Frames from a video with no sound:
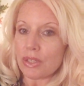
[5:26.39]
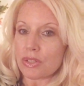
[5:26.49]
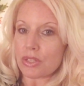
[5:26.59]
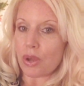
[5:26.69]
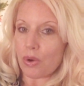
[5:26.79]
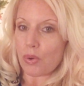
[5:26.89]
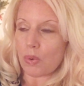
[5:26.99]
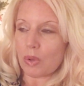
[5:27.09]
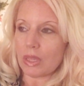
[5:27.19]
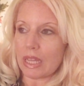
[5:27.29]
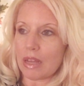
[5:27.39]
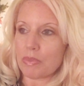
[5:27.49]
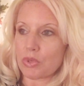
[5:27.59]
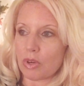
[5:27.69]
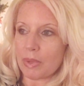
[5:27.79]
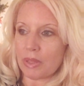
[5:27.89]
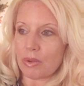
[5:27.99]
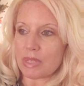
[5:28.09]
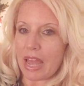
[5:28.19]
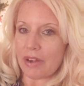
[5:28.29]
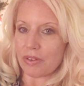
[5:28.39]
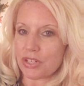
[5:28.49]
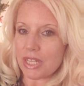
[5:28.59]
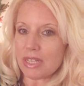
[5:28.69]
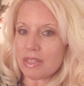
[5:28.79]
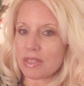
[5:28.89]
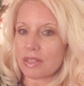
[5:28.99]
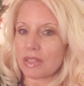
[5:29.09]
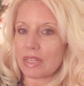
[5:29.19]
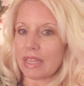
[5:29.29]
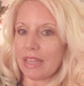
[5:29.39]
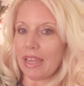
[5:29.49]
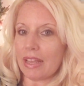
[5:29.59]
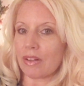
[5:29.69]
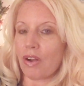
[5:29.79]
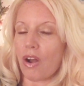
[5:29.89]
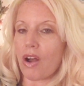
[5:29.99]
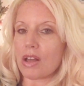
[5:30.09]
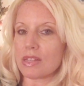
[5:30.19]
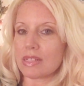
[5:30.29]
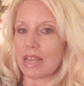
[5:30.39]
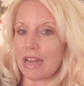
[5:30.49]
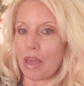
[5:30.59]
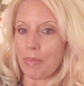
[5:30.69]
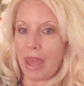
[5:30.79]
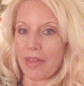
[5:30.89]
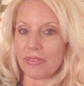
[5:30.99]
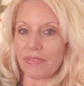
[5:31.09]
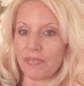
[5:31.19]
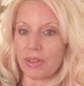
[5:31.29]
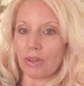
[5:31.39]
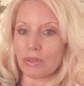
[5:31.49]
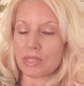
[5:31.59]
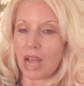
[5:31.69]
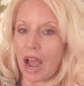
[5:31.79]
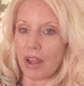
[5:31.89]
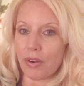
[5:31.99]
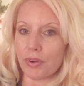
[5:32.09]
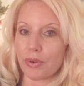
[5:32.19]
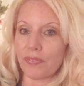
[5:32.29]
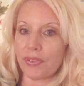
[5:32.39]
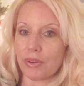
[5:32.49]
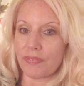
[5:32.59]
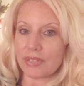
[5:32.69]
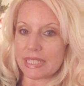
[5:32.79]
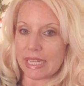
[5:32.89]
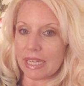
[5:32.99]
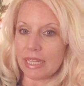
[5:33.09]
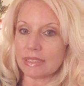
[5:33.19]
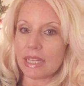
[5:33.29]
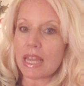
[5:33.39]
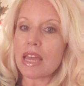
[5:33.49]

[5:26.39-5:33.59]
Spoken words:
So absorbing those energies can cause an empath to feel tired or feel fatigued.